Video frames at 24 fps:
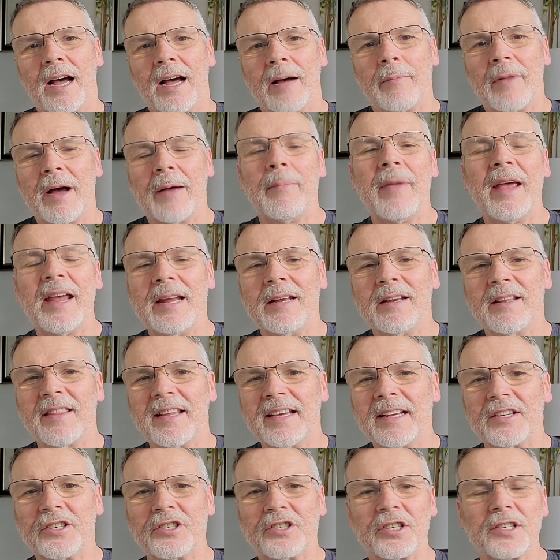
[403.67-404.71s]
My main
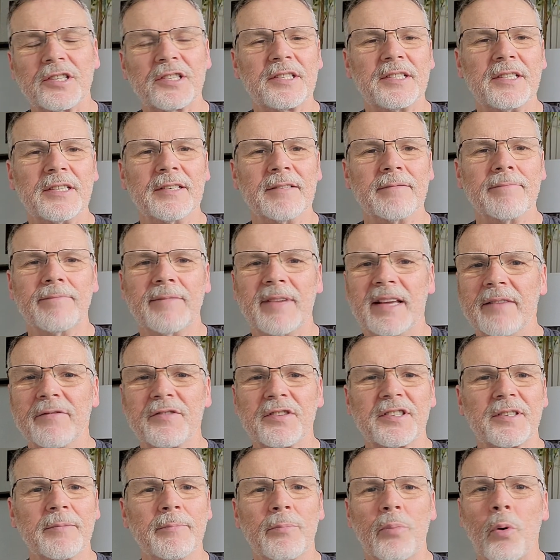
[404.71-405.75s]
thing is just to give
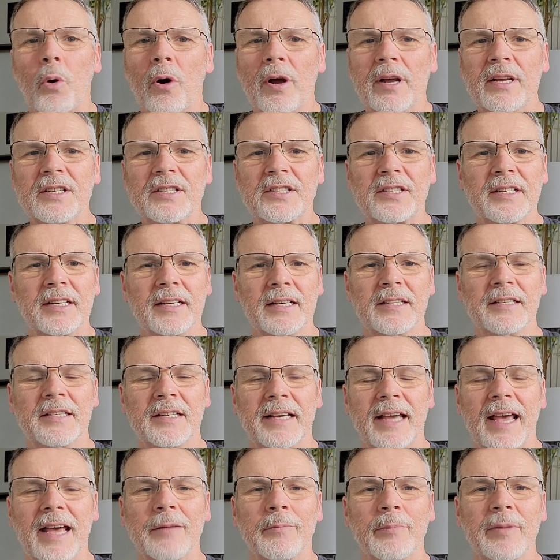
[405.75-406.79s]
some points to
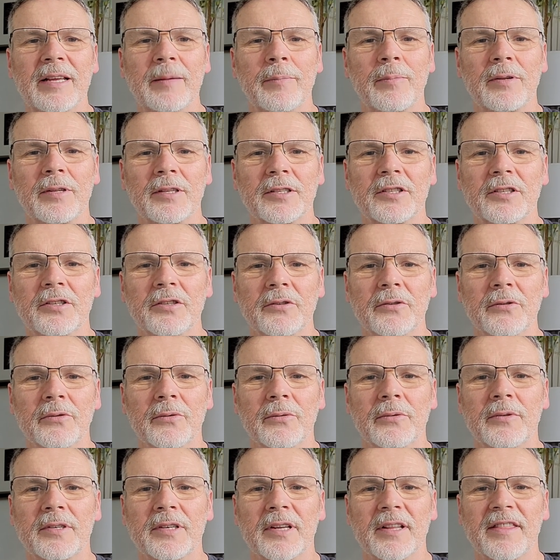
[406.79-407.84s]
get people
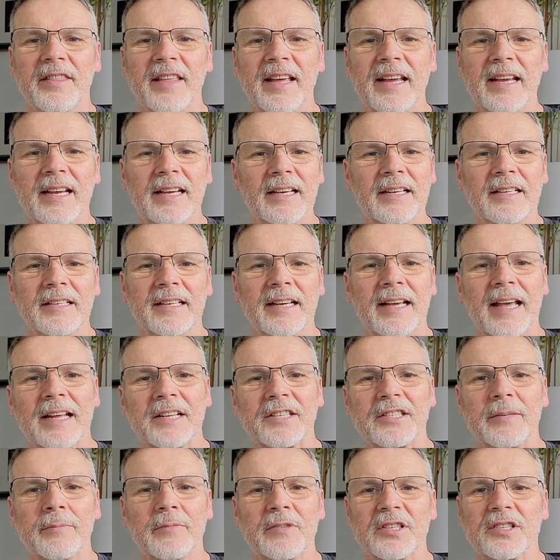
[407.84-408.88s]
to think and to
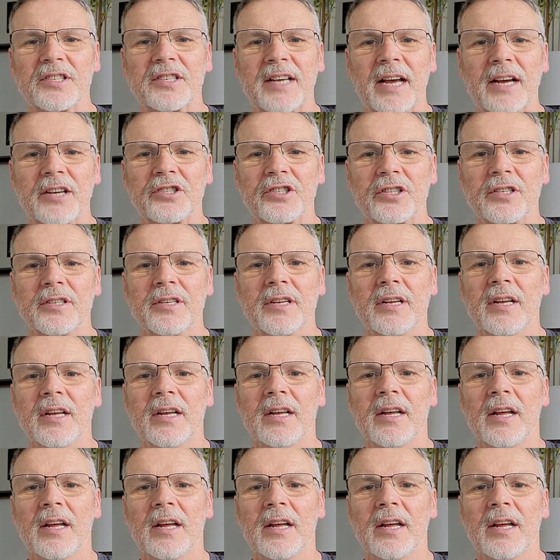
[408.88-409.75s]
get some discussion